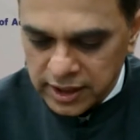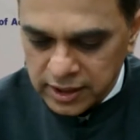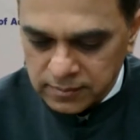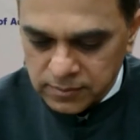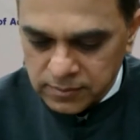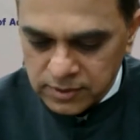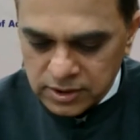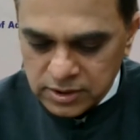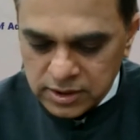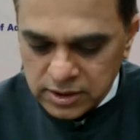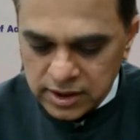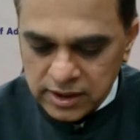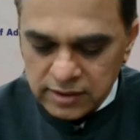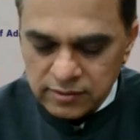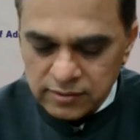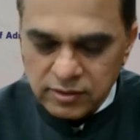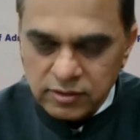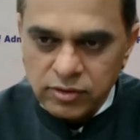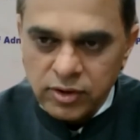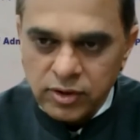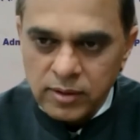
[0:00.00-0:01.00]
administrative
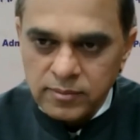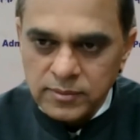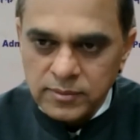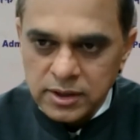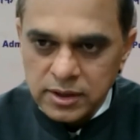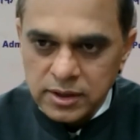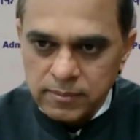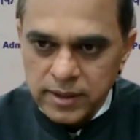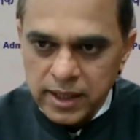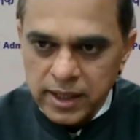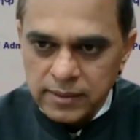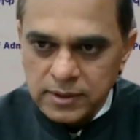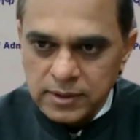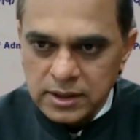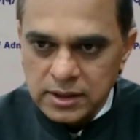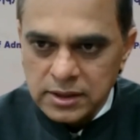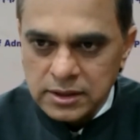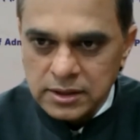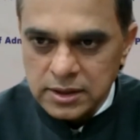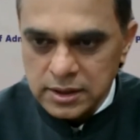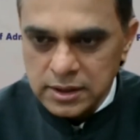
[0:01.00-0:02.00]
reforms of the Prime
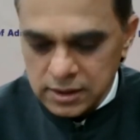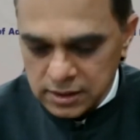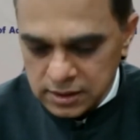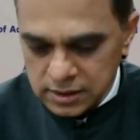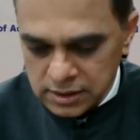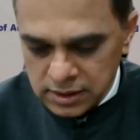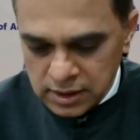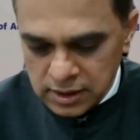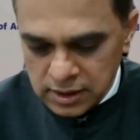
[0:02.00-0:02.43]
Minister